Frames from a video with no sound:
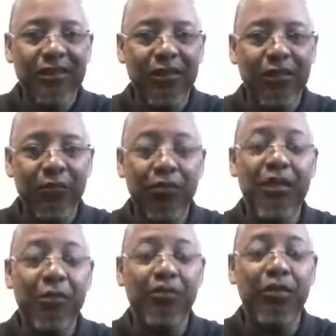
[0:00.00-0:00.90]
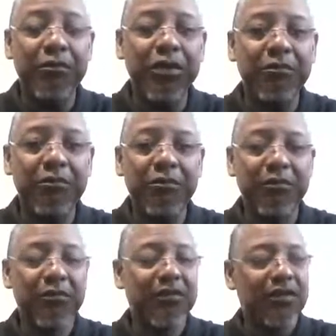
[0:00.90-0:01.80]
a premium,
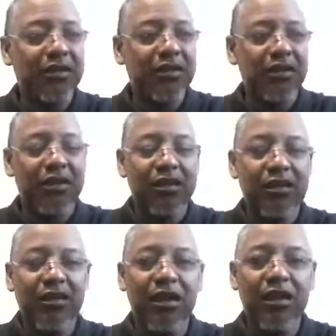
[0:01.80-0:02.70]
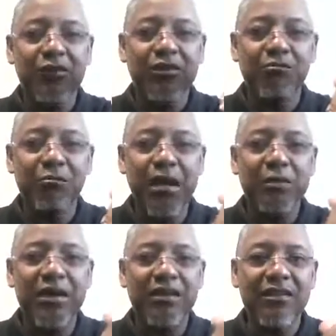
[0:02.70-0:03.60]
every
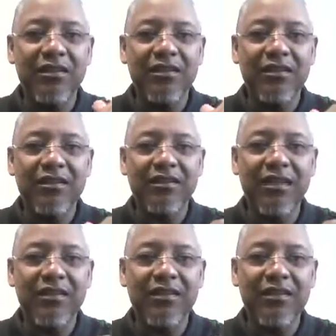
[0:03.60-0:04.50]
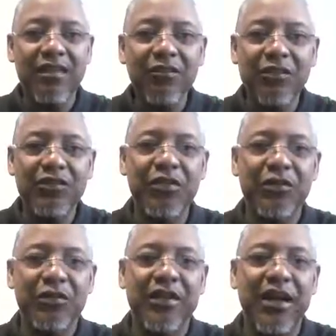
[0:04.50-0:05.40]
payment that the coverage
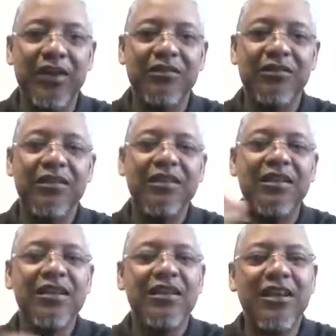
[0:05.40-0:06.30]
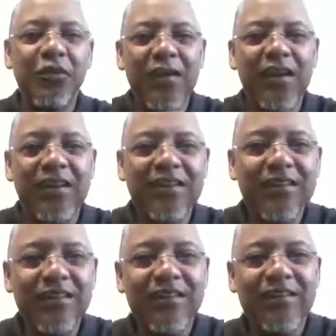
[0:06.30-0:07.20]
goes down. Now, what kind of
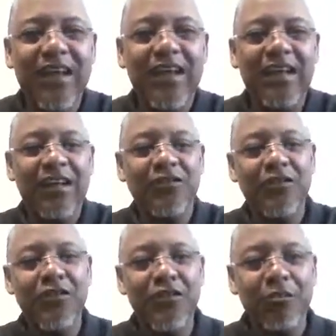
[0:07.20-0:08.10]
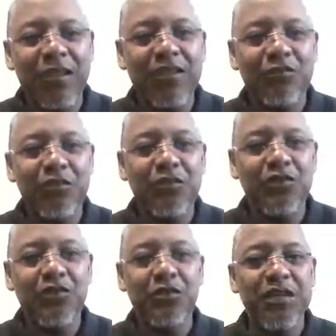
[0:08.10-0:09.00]
deal is that? Not only are you paying it for the
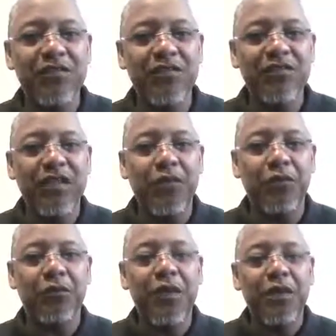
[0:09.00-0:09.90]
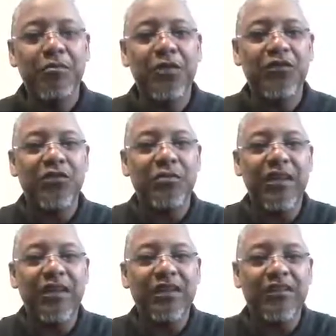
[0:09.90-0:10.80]
duration of the loan, but you're
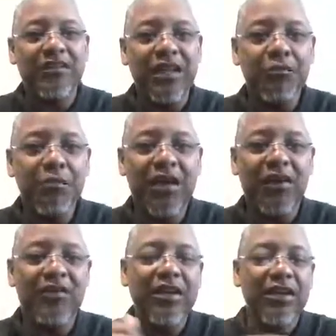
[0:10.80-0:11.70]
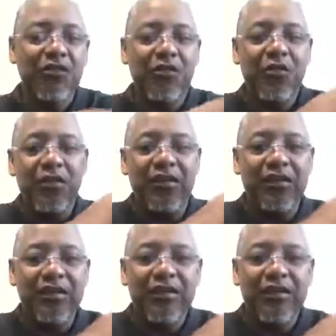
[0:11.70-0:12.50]
paying the same amount for